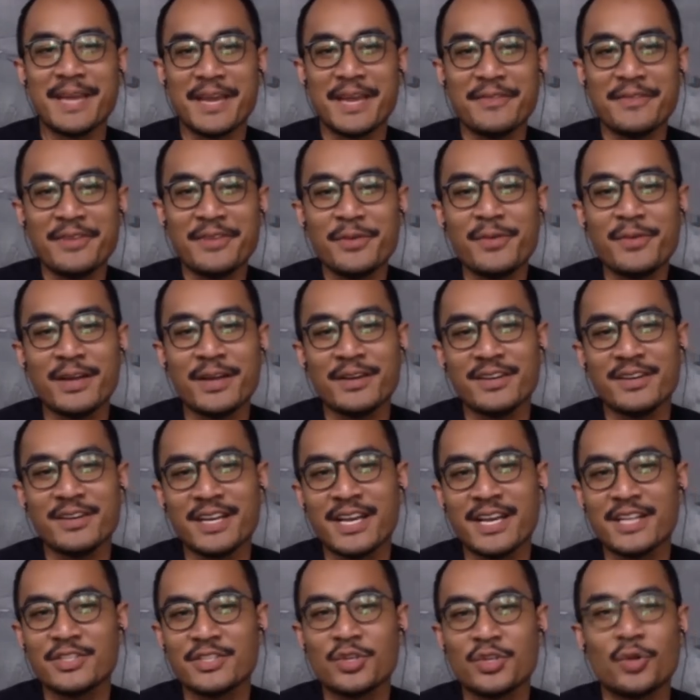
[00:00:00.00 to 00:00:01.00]
everyone
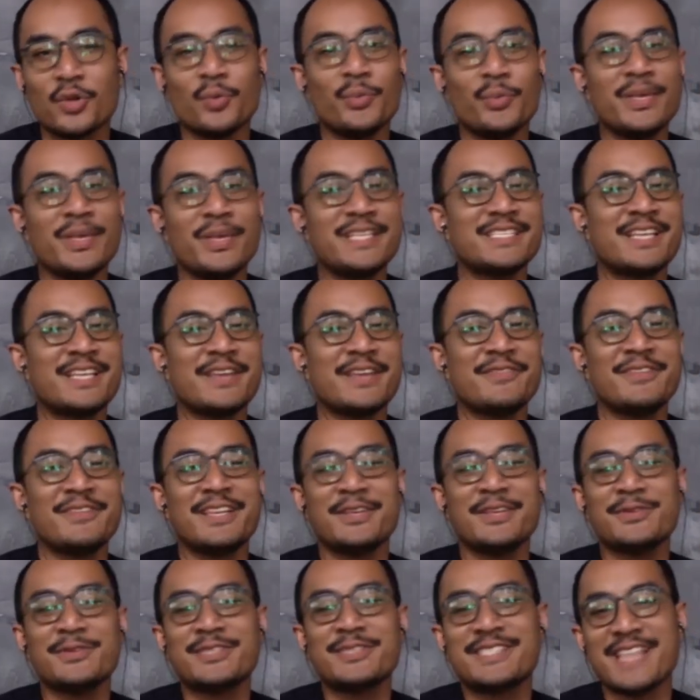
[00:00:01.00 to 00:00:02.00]
regardless on which level
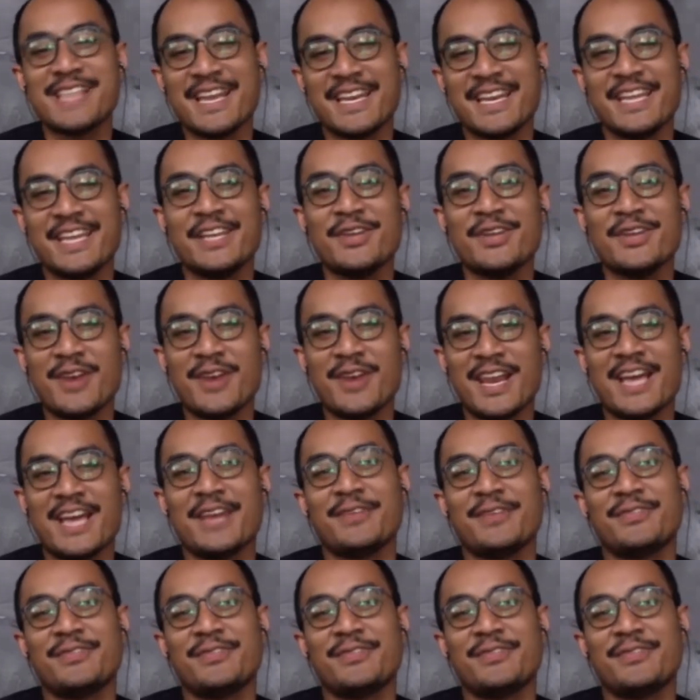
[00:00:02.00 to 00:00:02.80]
you stand in your life.